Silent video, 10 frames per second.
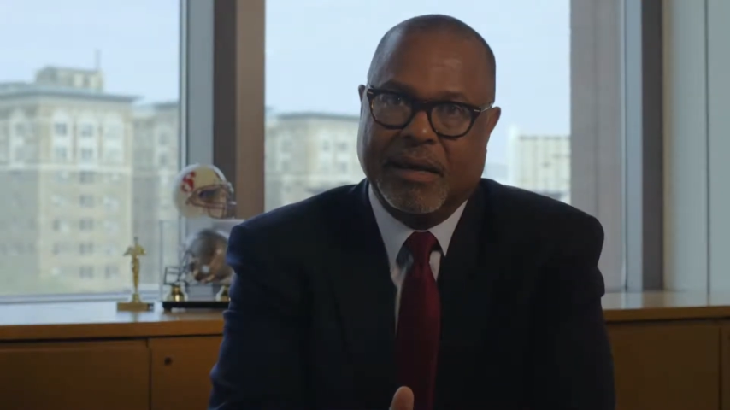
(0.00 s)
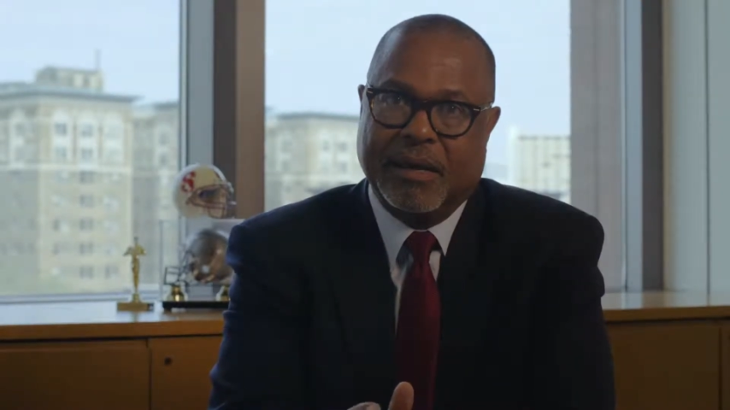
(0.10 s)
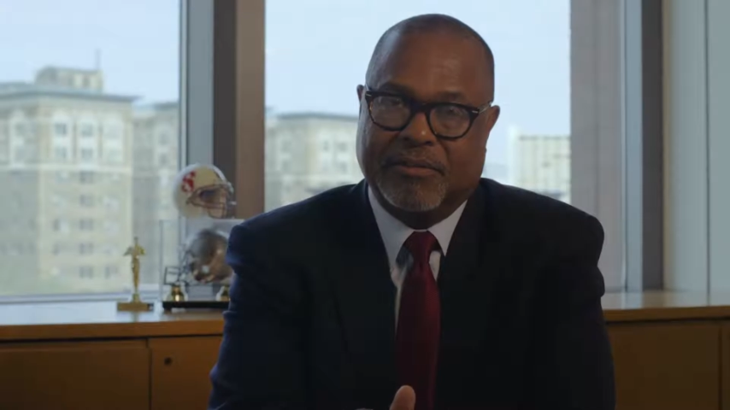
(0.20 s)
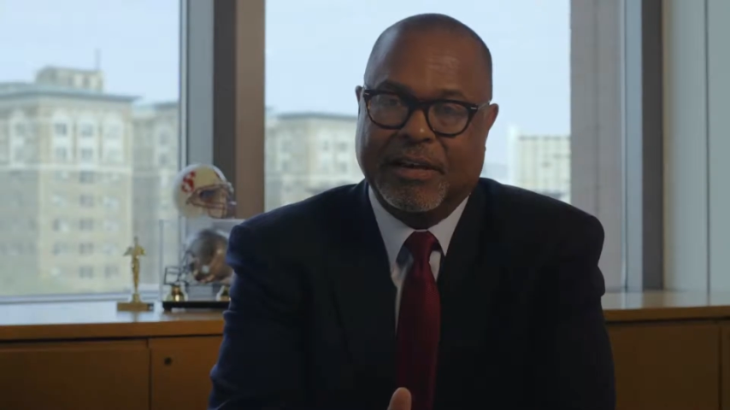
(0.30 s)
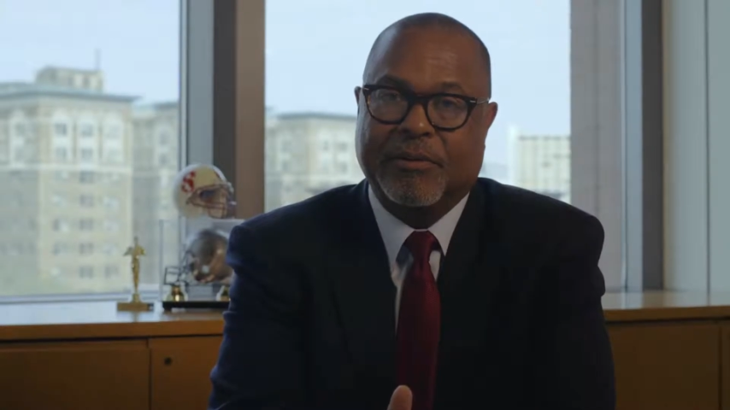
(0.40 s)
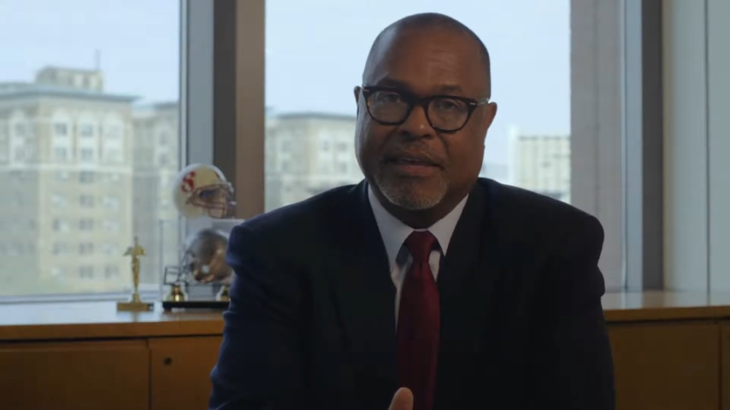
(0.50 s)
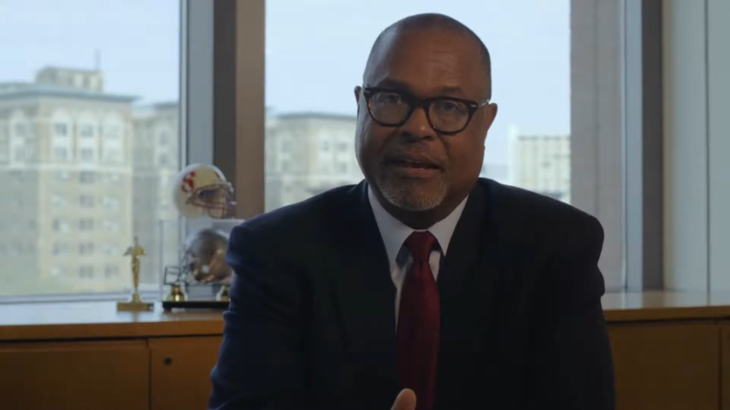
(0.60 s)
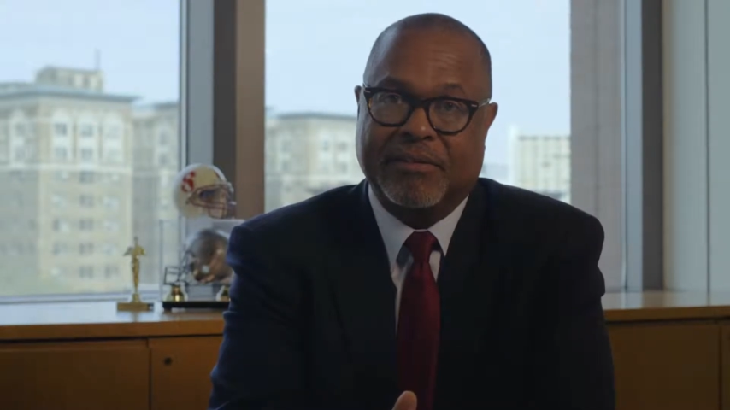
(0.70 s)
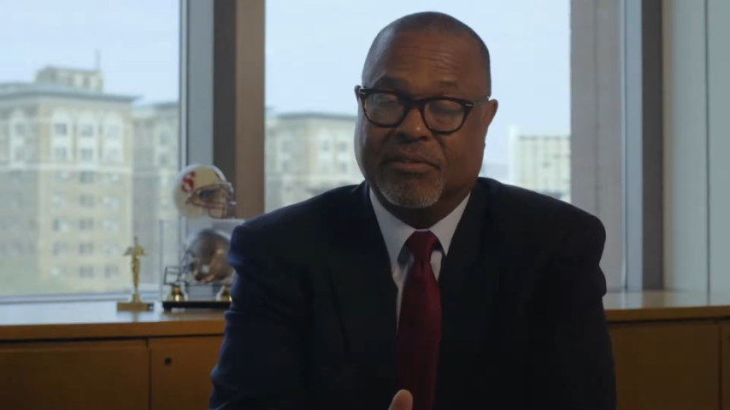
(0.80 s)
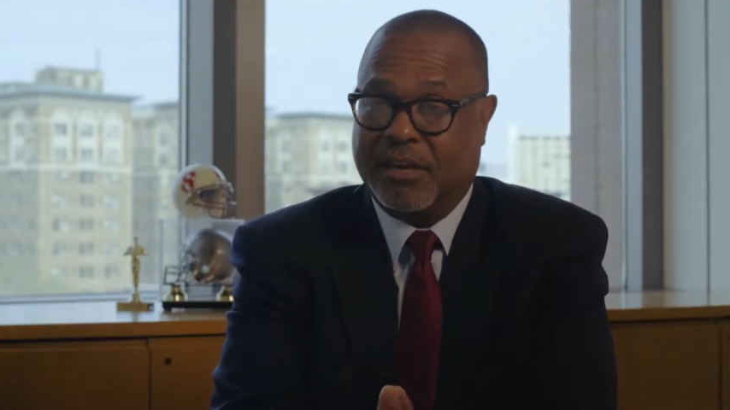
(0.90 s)
saying what they
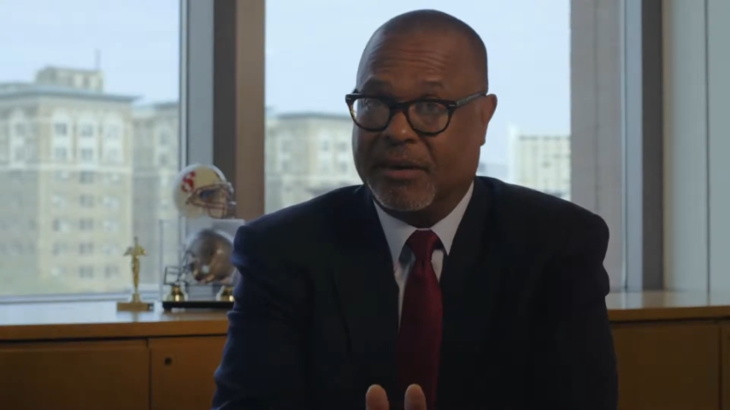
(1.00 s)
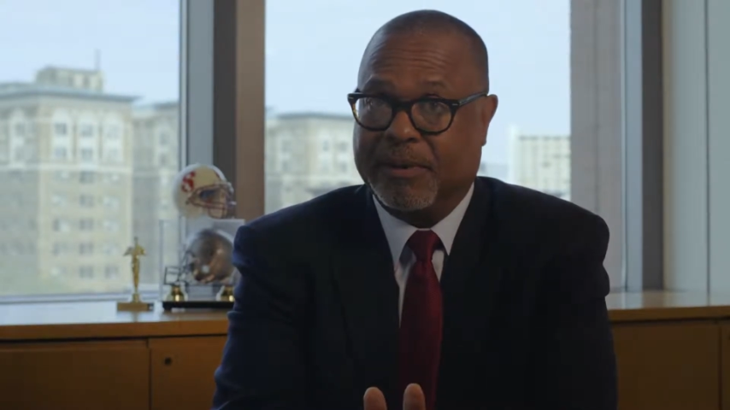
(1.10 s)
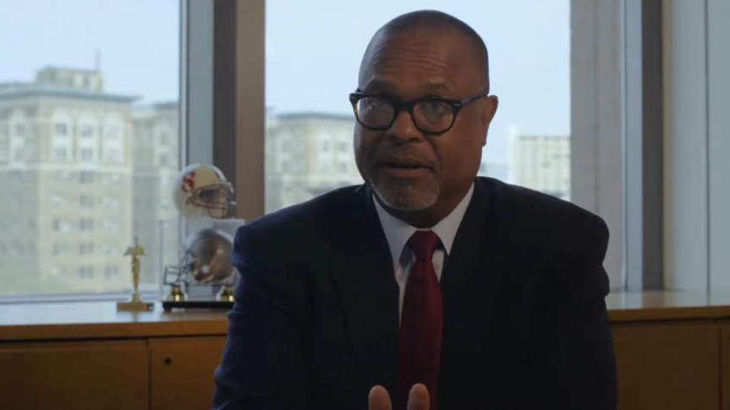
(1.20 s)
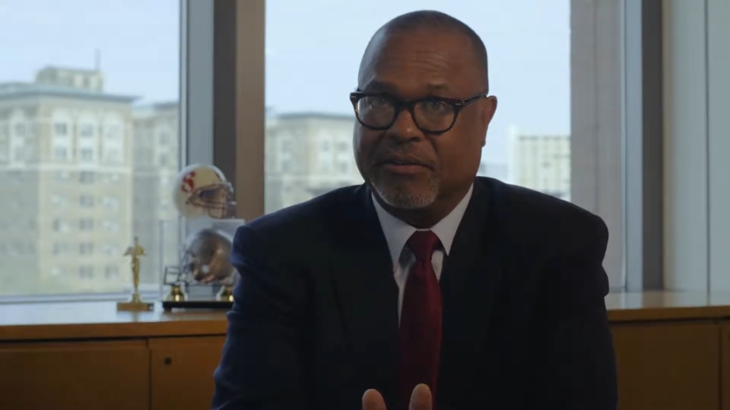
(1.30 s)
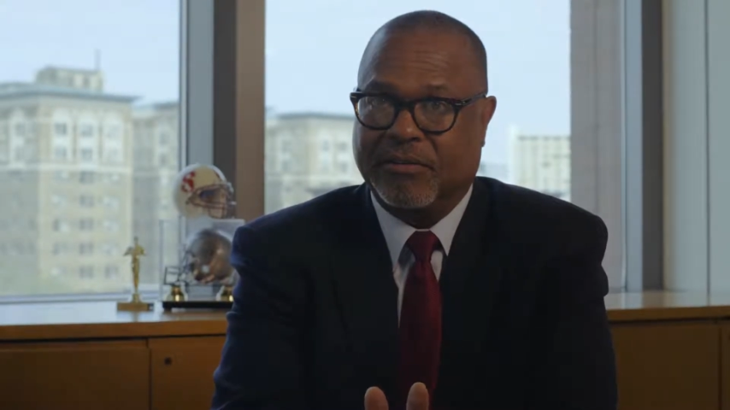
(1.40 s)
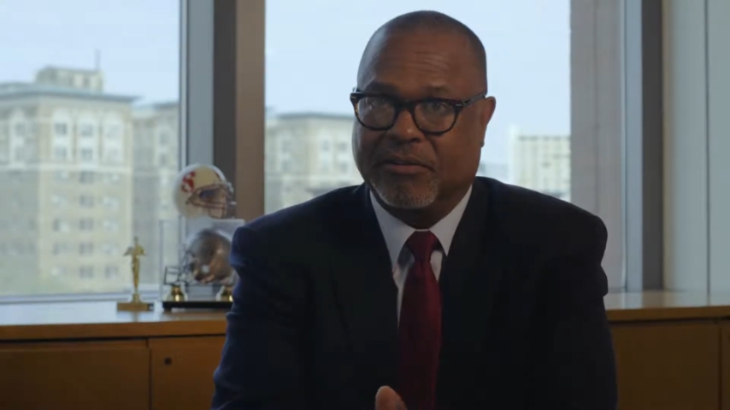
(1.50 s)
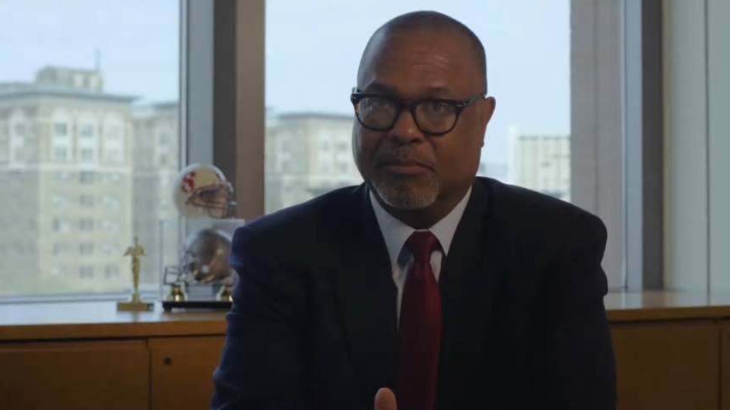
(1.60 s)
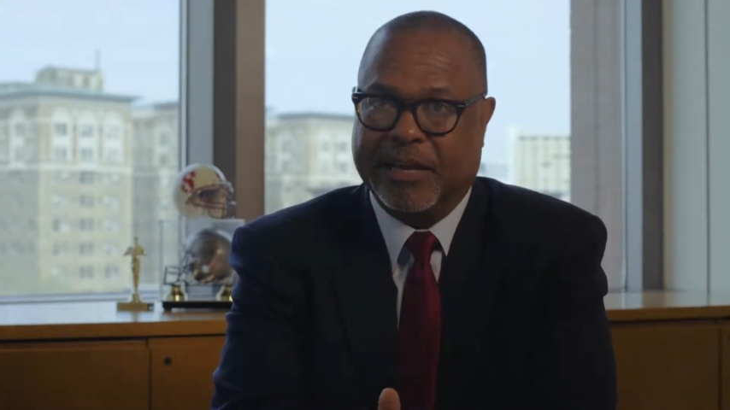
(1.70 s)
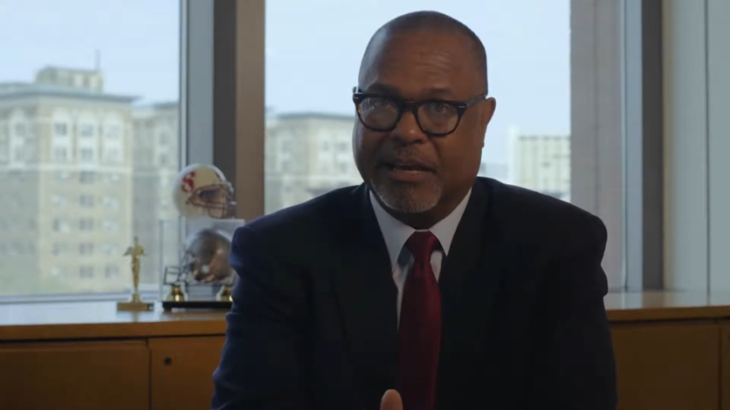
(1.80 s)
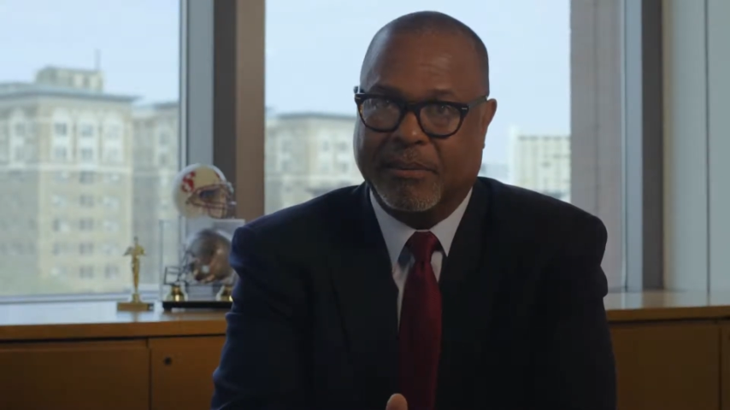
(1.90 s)
had to say about issues in
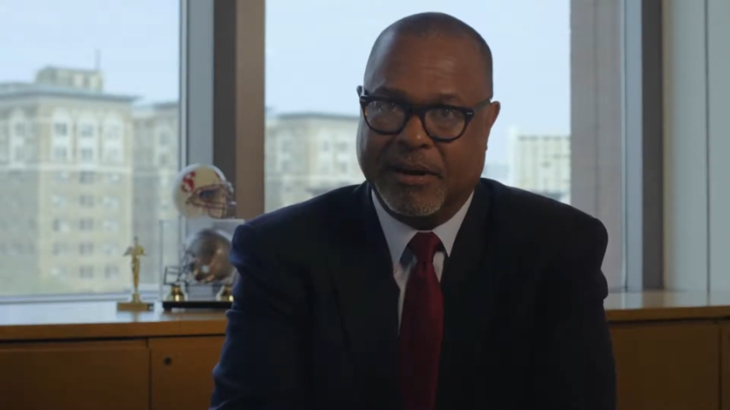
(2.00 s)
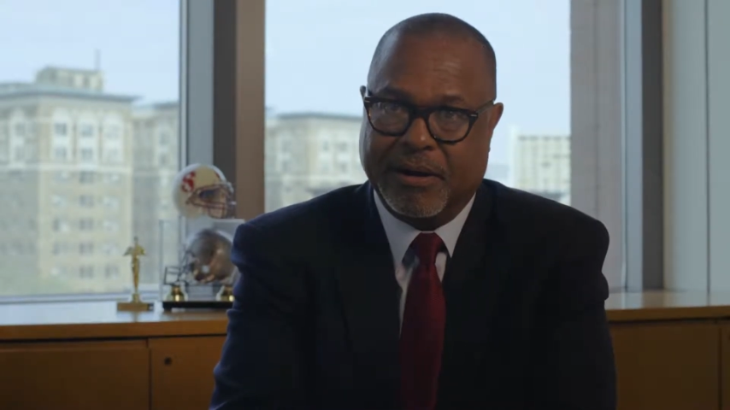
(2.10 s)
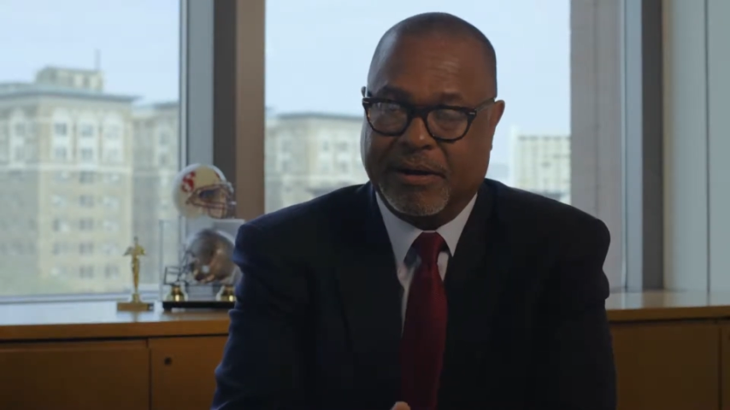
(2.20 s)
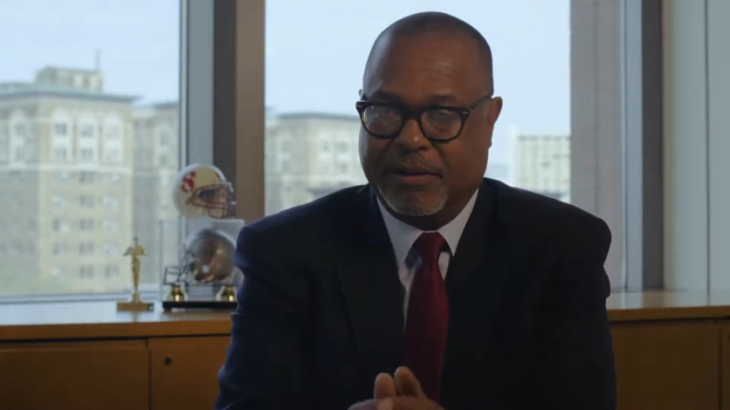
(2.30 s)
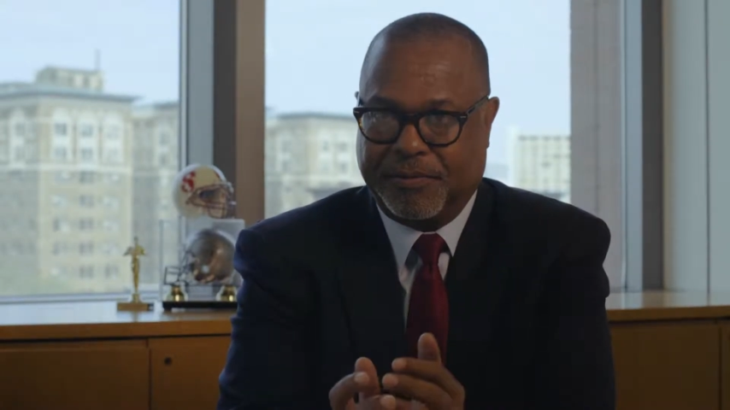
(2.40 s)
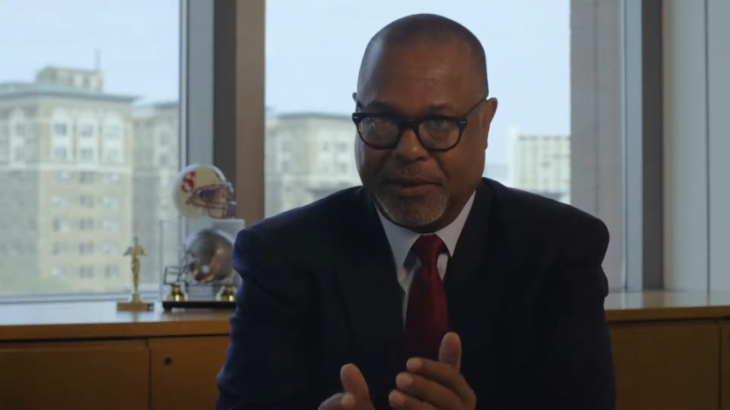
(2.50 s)
Black America.